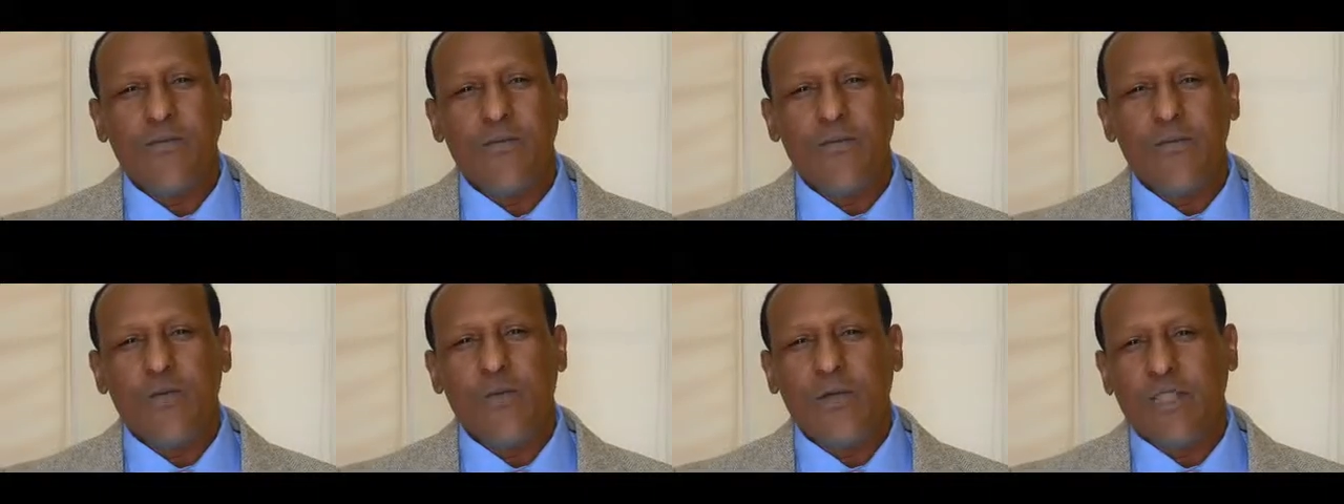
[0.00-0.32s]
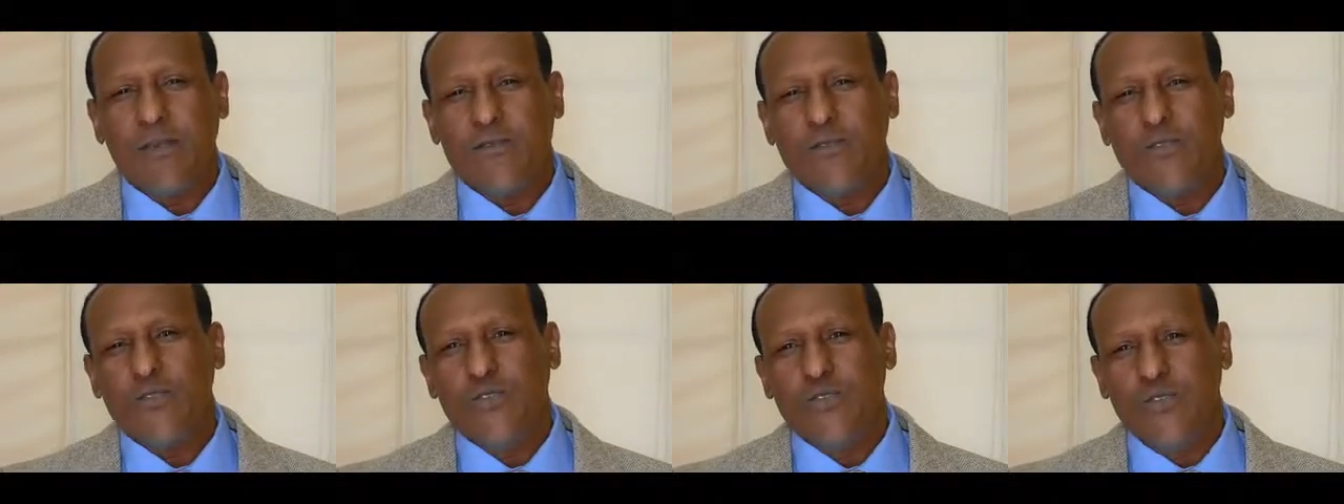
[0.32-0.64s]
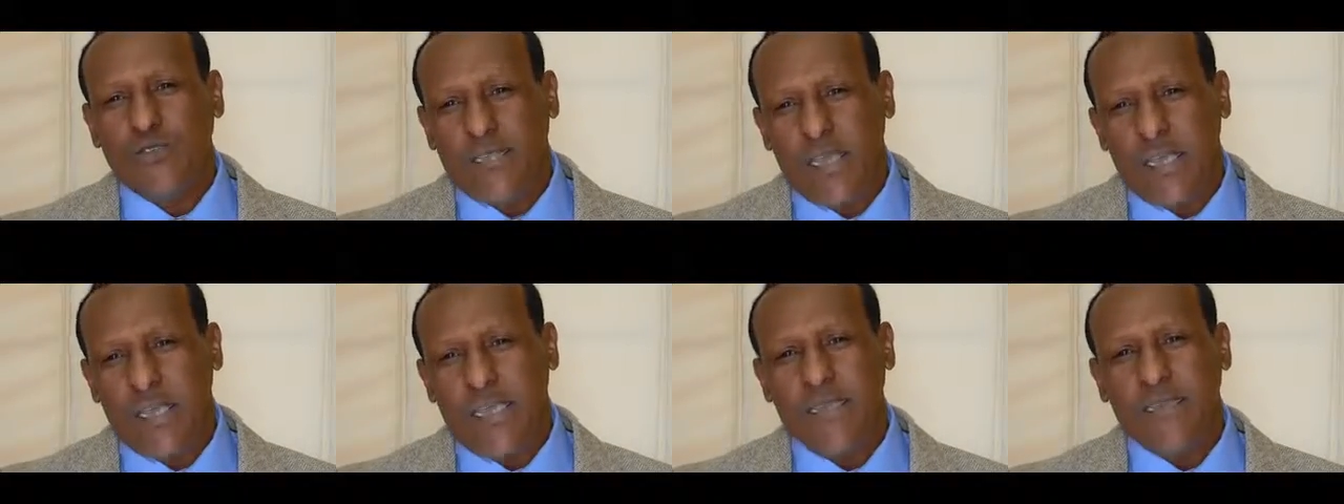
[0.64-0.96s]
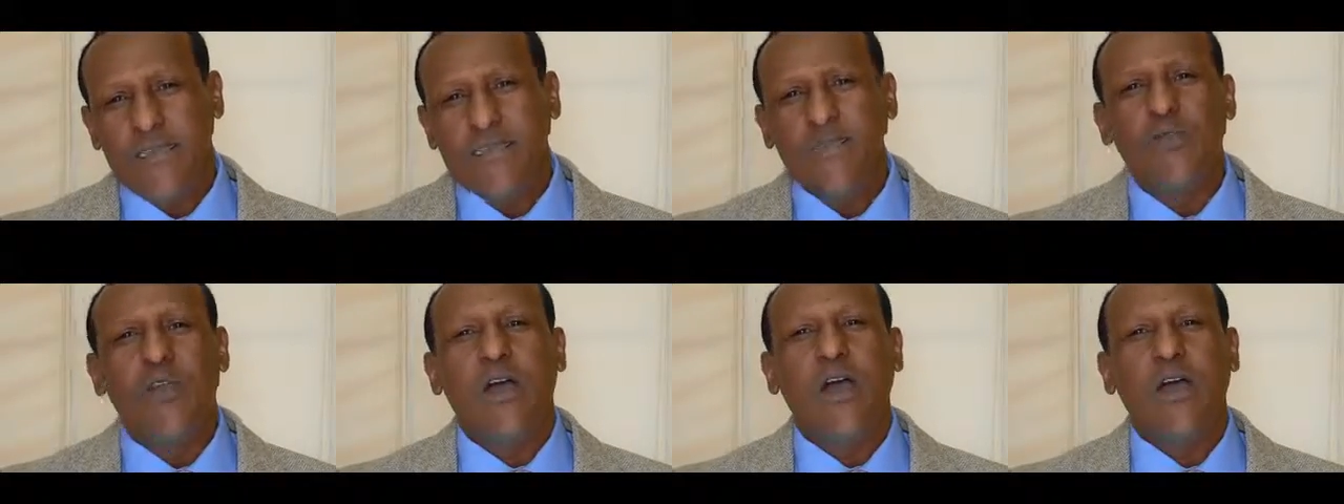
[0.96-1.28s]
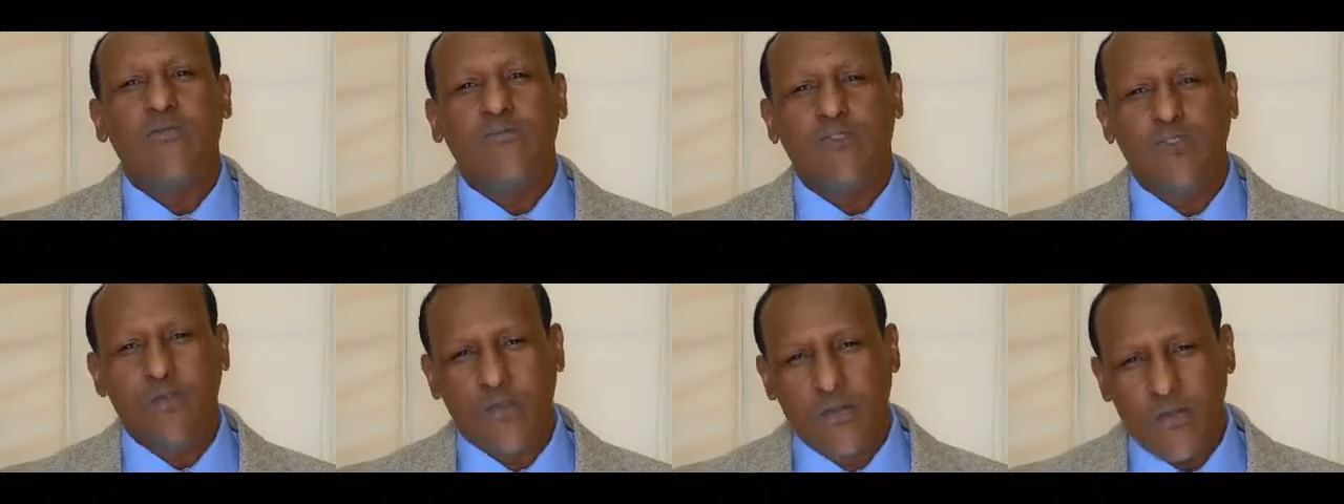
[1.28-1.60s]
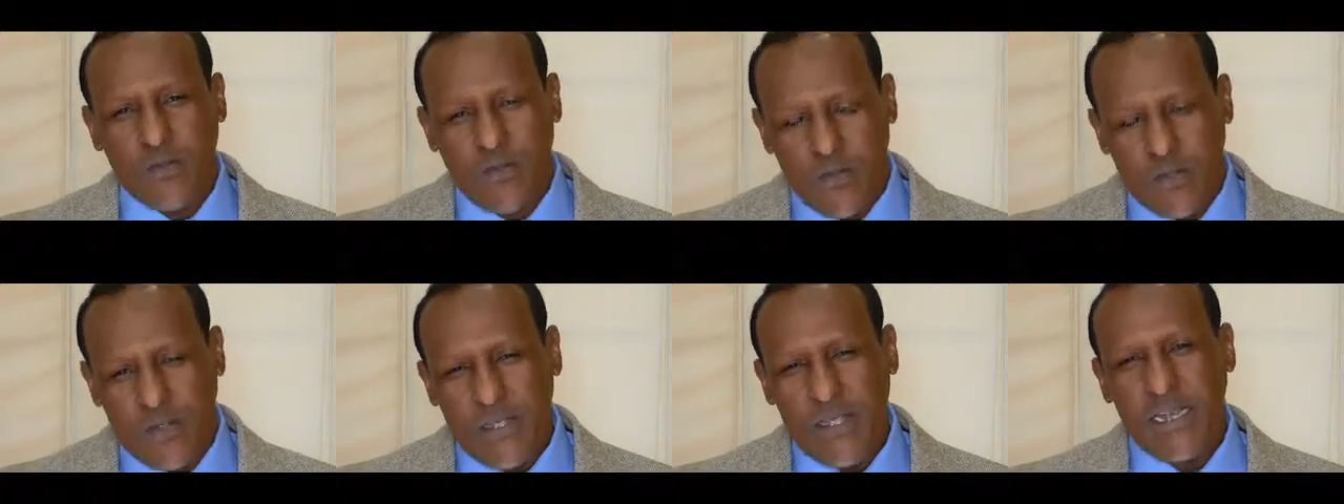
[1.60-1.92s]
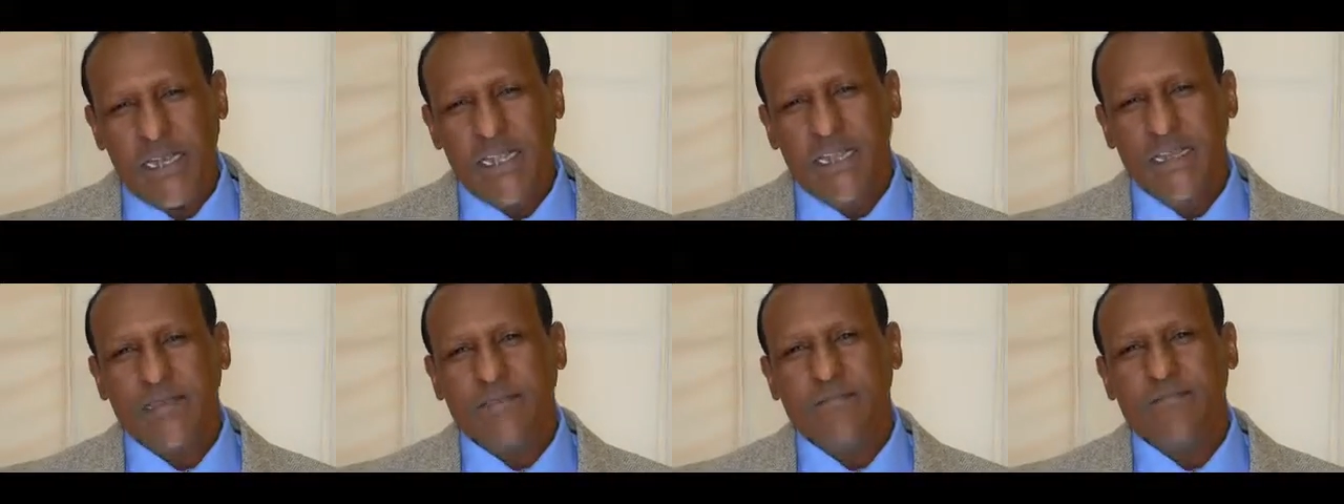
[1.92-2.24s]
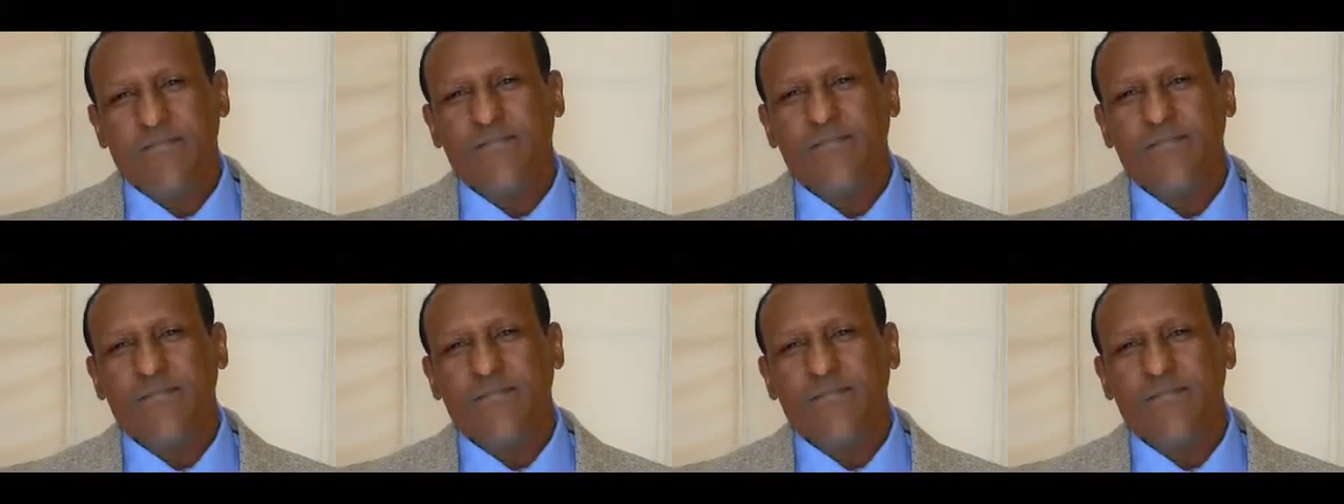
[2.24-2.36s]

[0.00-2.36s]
whatever you say, you have to be really